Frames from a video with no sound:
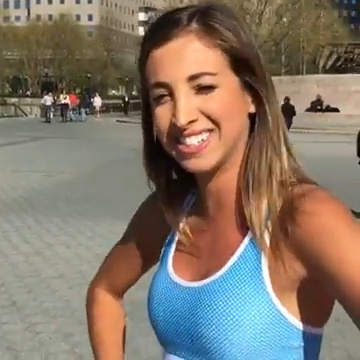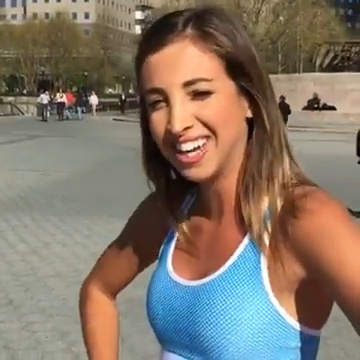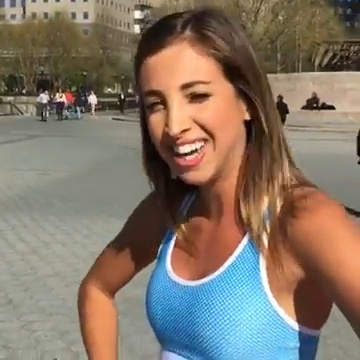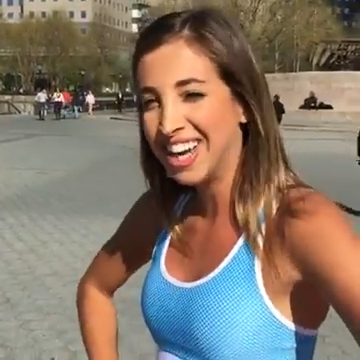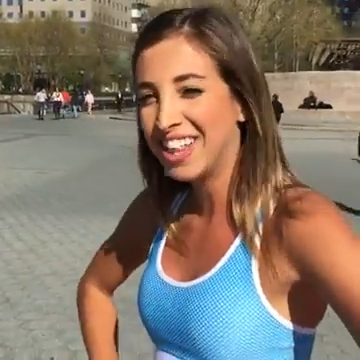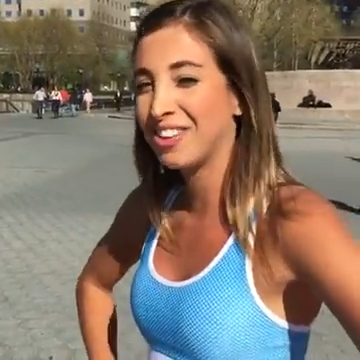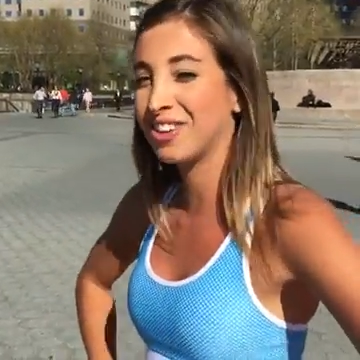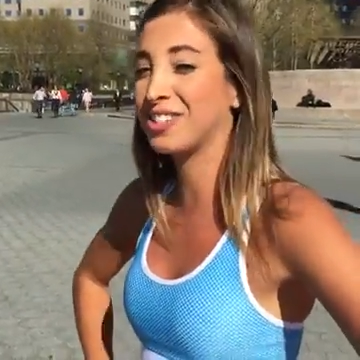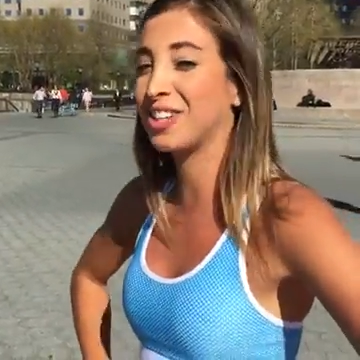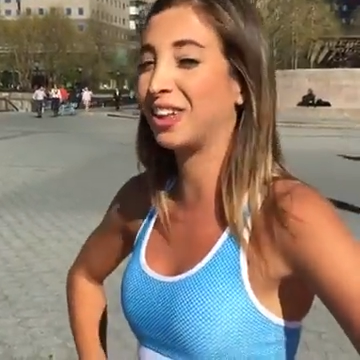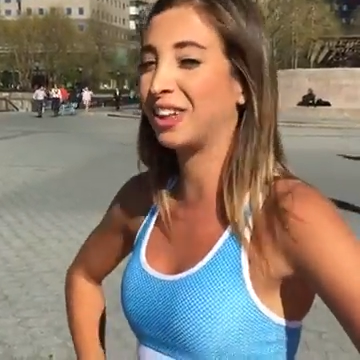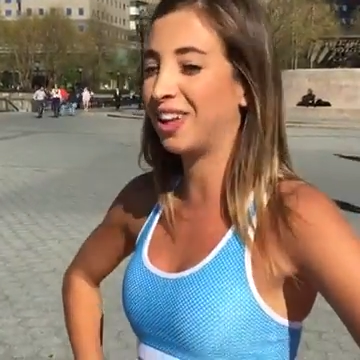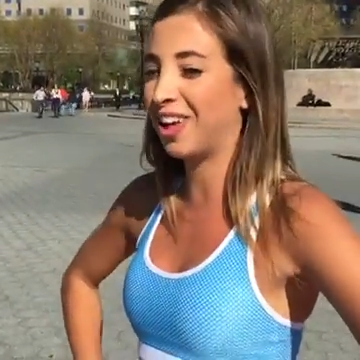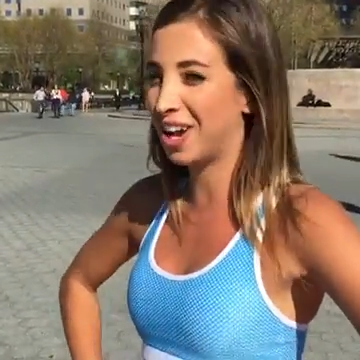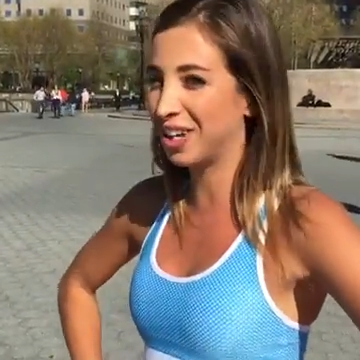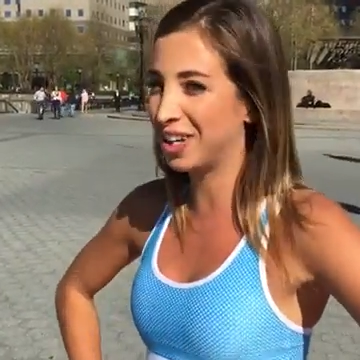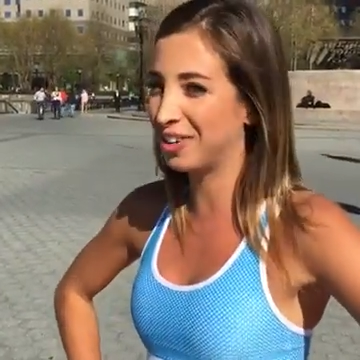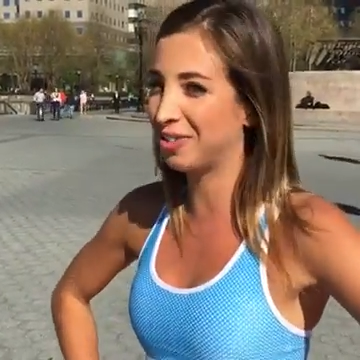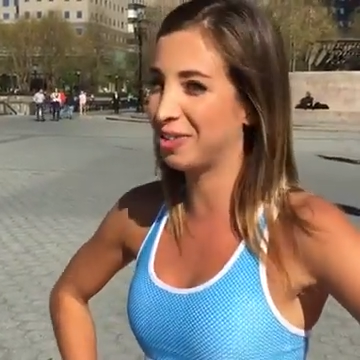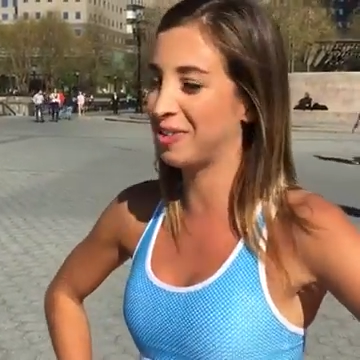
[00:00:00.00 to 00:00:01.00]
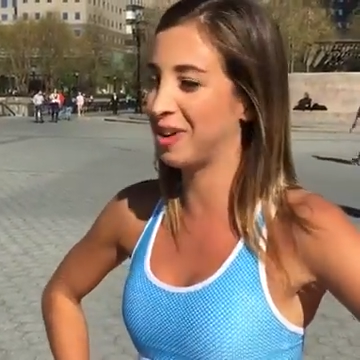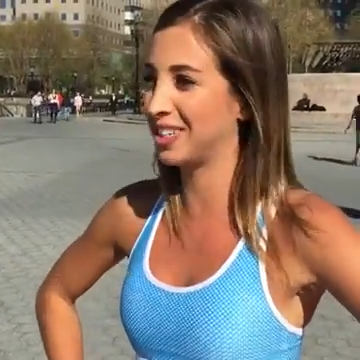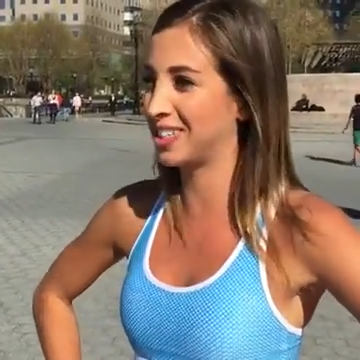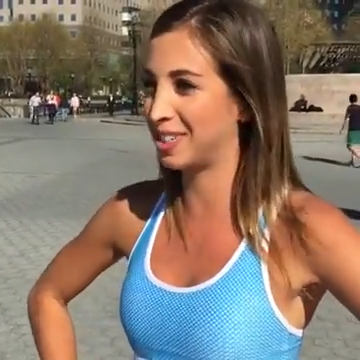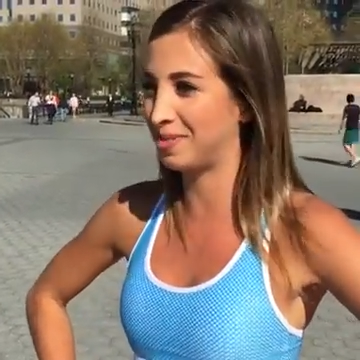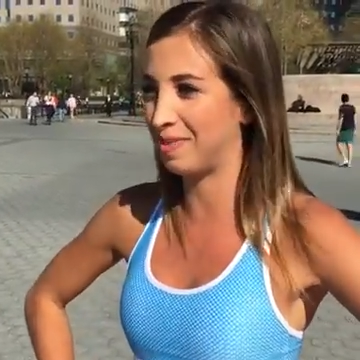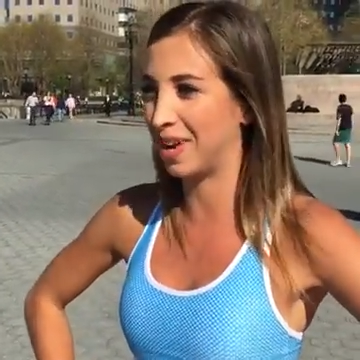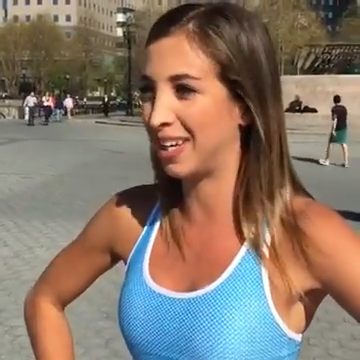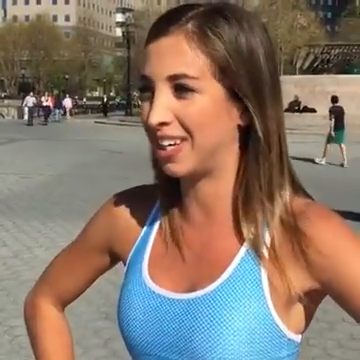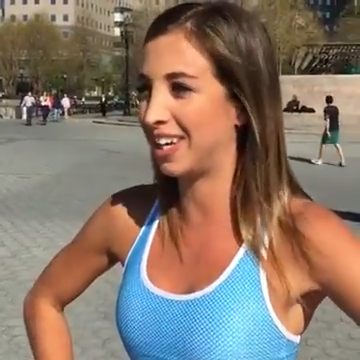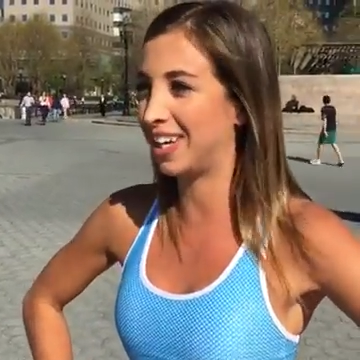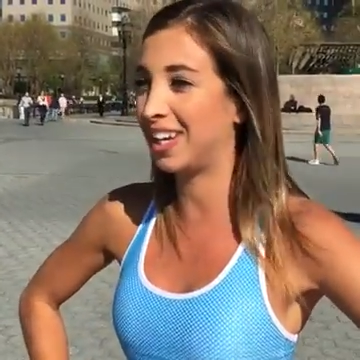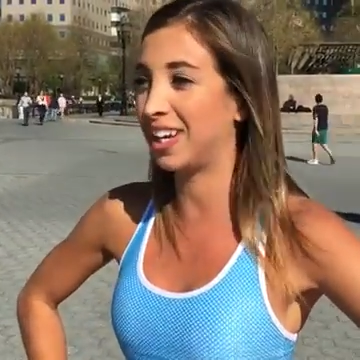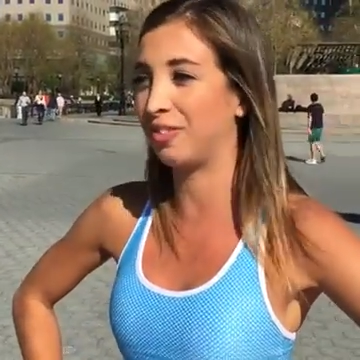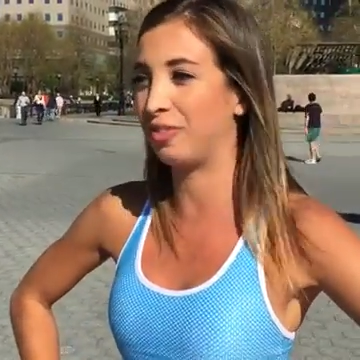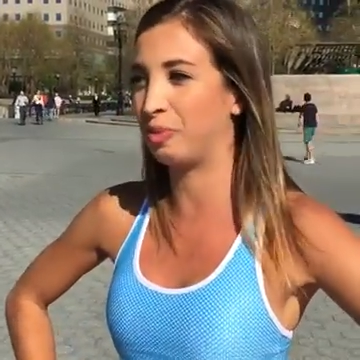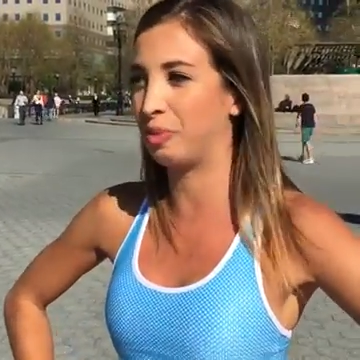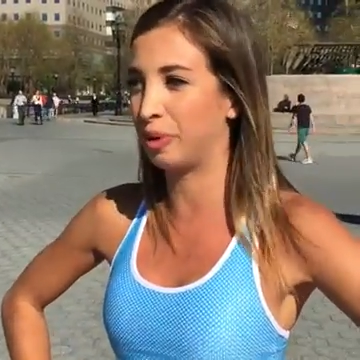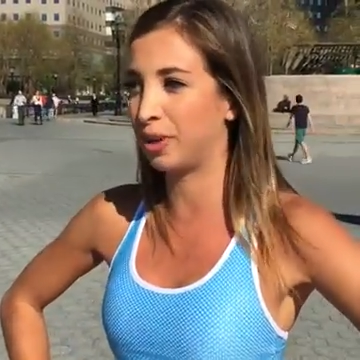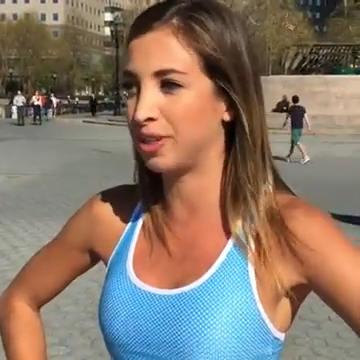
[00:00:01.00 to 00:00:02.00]
There's a lot of different ways to make it, and
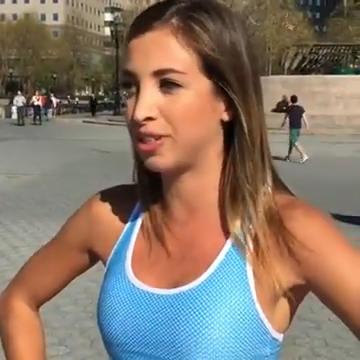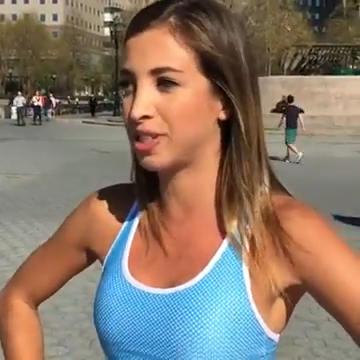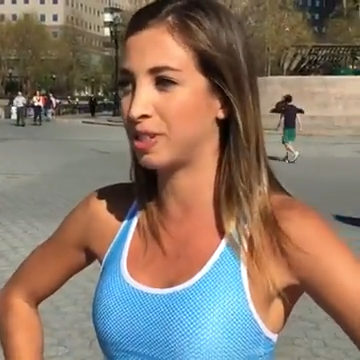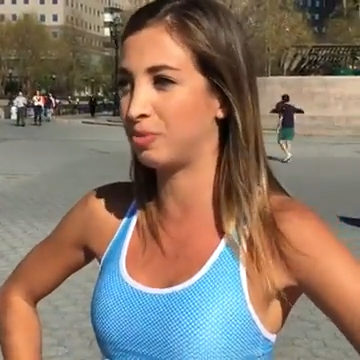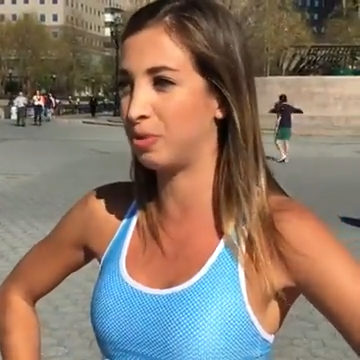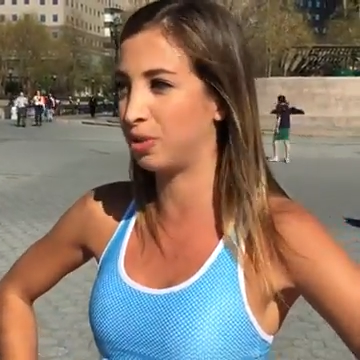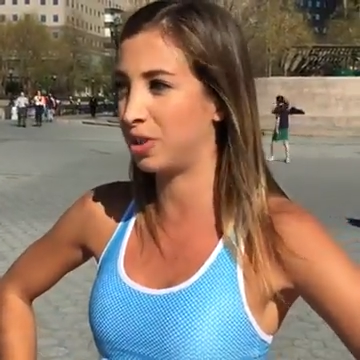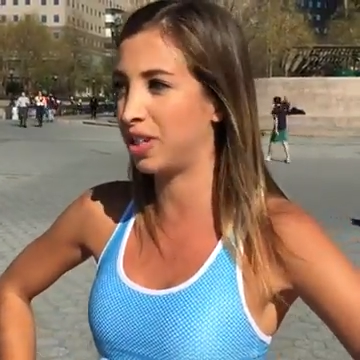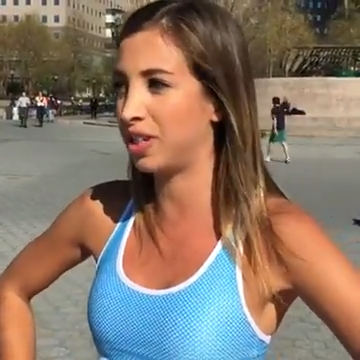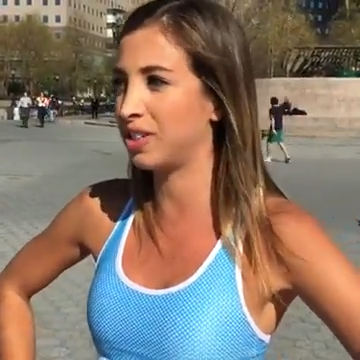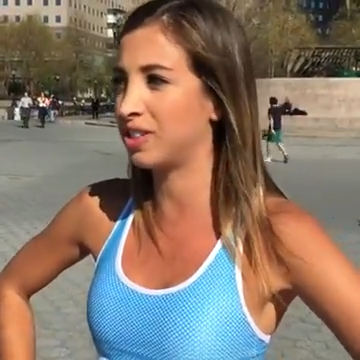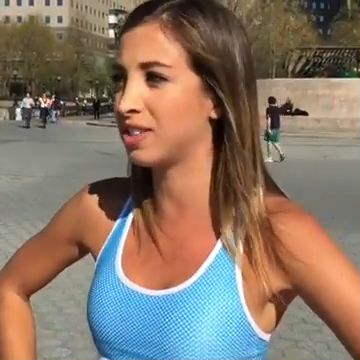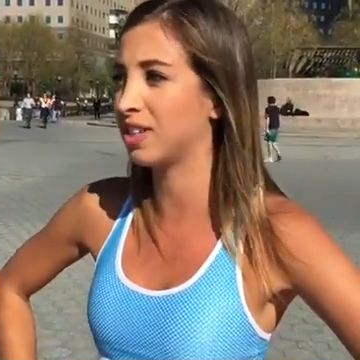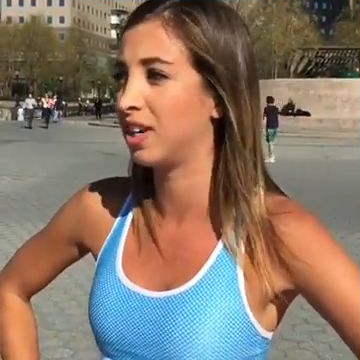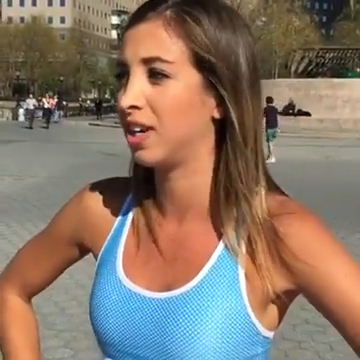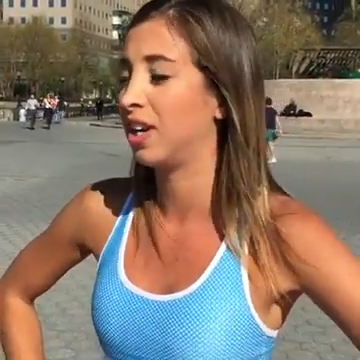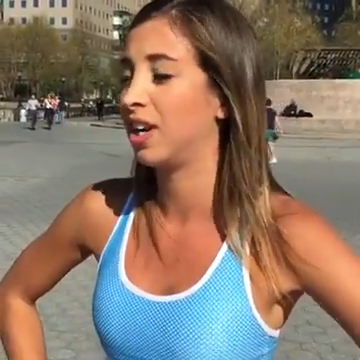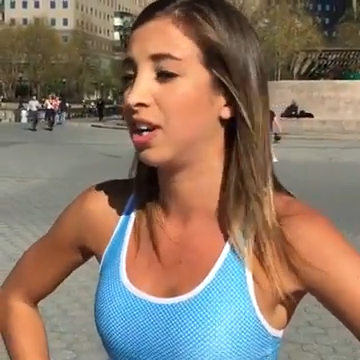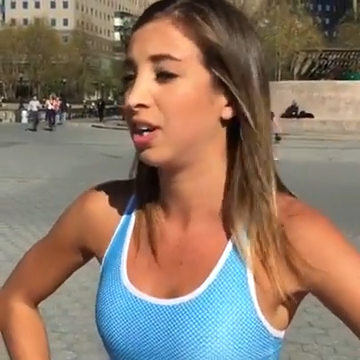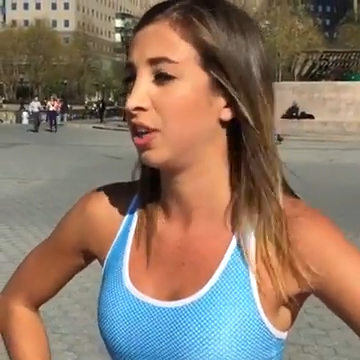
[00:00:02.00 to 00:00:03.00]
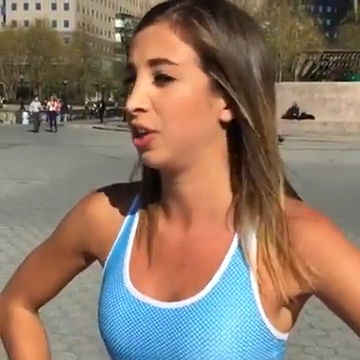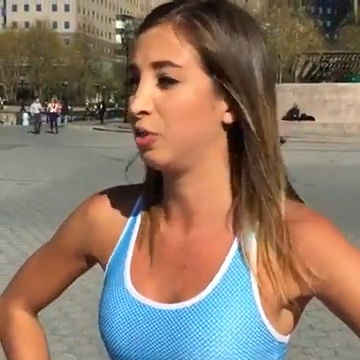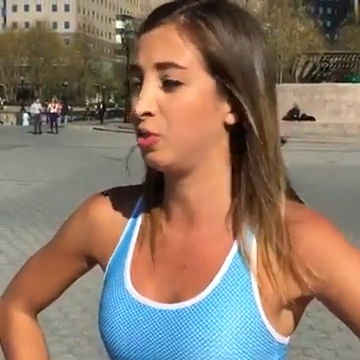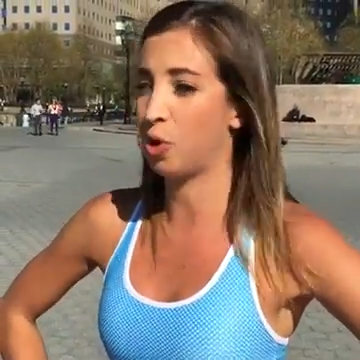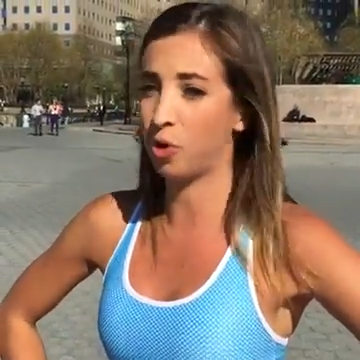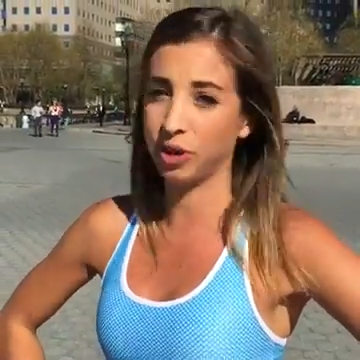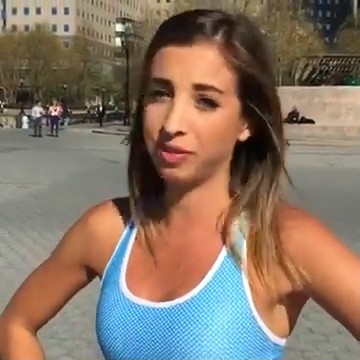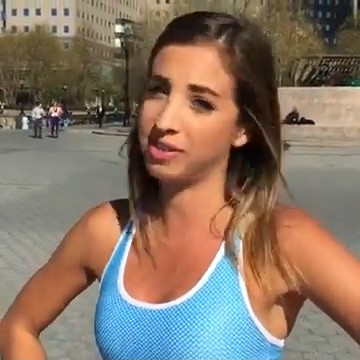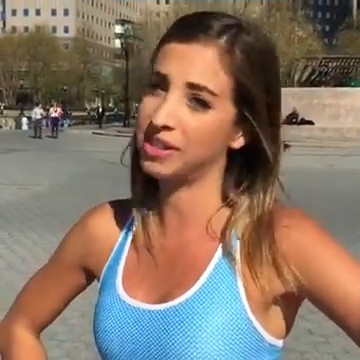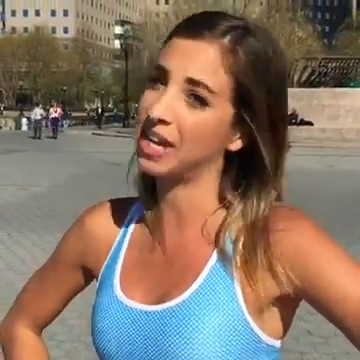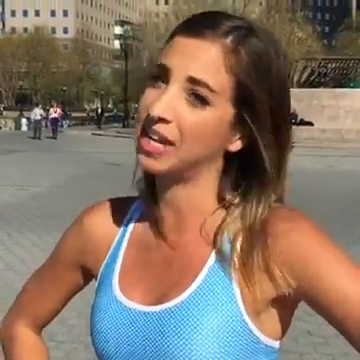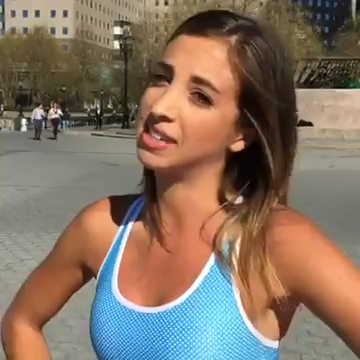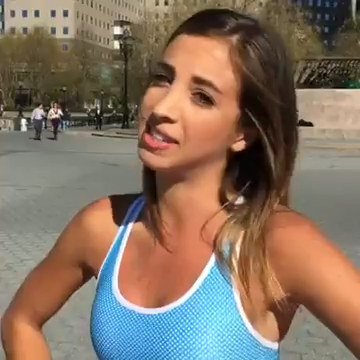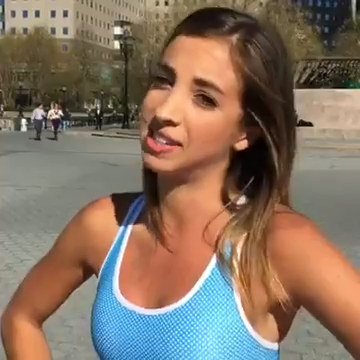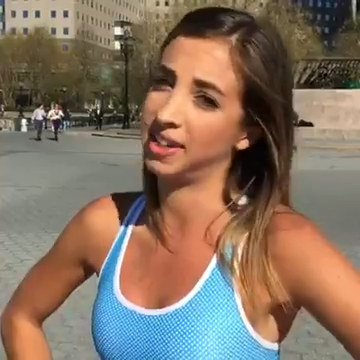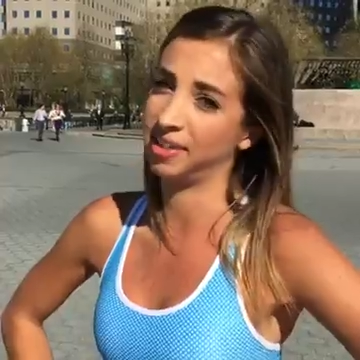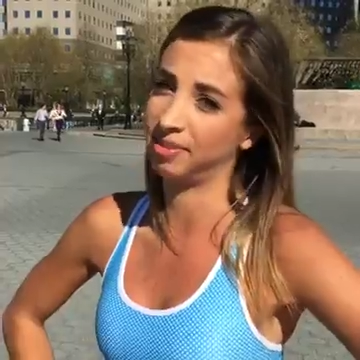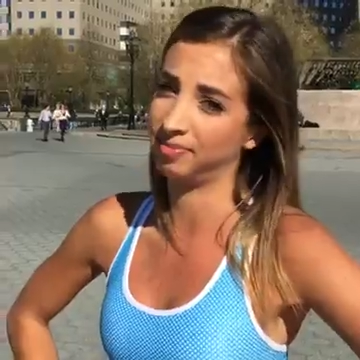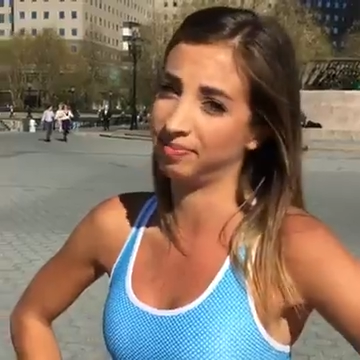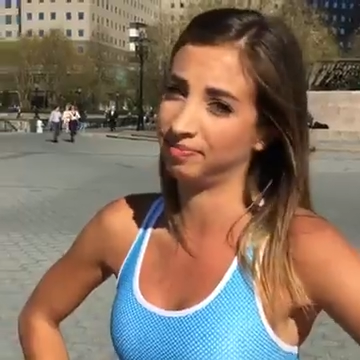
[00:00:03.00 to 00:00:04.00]
if you put it in smoothies, you don't even
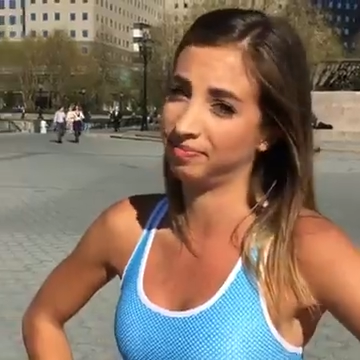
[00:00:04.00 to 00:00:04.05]
taste it.